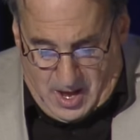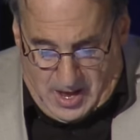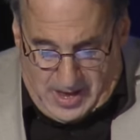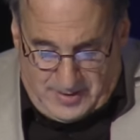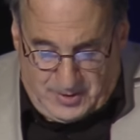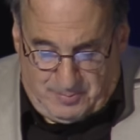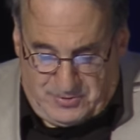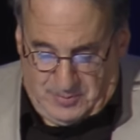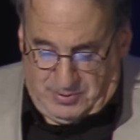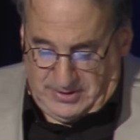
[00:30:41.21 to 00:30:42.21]
The
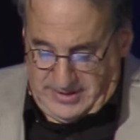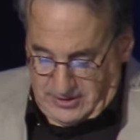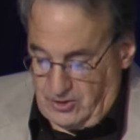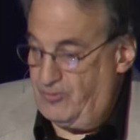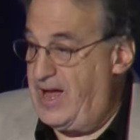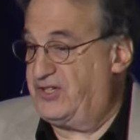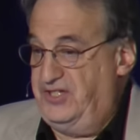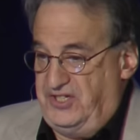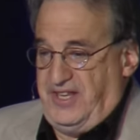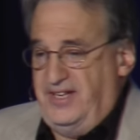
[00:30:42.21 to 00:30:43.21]
political reaction.
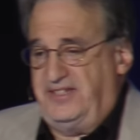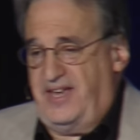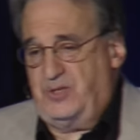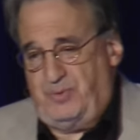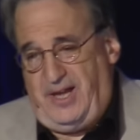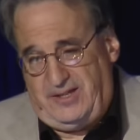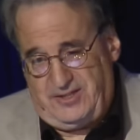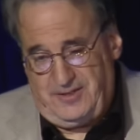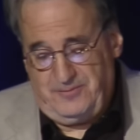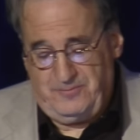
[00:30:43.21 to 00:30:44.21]
This dinner takes place.